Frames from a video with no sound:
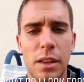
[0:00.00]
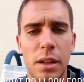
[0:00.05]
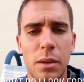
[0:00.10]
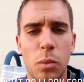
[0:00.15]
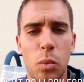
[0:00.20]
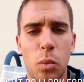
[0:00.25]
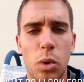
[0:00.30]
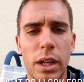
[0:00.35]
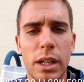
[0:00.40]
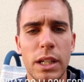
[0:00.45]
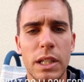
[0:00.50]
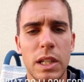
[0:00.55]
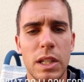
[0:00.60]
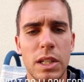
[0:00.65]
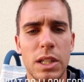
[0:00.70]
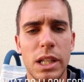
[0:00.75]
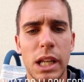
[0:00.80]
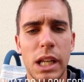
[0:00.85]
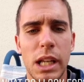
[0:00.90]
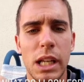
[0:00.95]
And then what
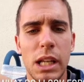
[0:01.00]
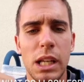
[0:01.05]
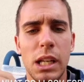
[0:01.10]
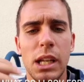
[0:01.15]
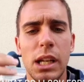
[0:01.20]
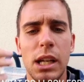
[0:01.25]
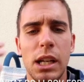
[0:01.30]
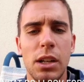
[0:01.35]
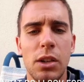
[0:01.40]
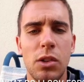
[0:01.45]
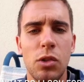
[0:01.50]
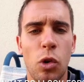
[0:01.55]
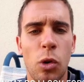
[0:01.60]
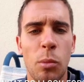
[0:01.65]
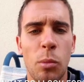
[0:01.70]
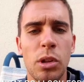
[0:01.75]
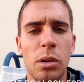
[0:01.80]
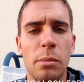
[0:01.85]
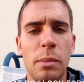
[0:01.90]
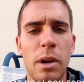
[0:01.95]
does a
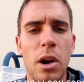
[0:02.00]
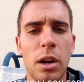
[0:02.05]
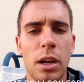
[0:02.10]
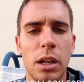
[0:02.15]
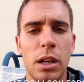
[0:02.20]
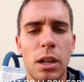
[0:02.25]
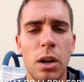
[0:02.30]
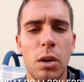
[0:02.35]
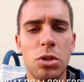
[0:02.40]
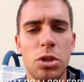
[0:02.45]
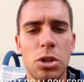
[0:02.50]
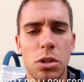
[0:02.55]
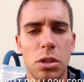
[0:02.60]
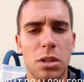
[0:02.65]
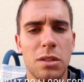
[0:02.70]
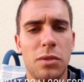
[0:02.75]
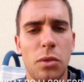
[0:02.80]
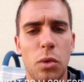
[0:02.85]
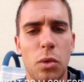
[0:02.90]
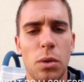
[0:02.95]
normal American coach
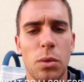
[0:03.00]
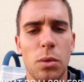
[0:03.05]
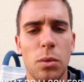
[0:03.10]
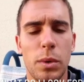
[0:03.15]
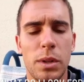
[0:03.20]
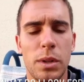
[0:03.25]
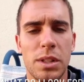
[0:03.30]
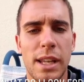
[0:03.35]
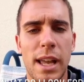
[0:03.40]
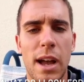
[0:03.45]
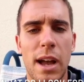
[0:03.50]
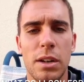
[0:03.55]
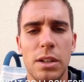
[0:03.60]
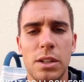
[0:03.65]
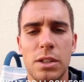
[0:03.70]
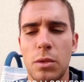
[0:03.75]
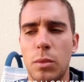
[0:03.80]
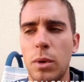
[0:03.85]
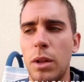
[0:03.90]
look for when scouting?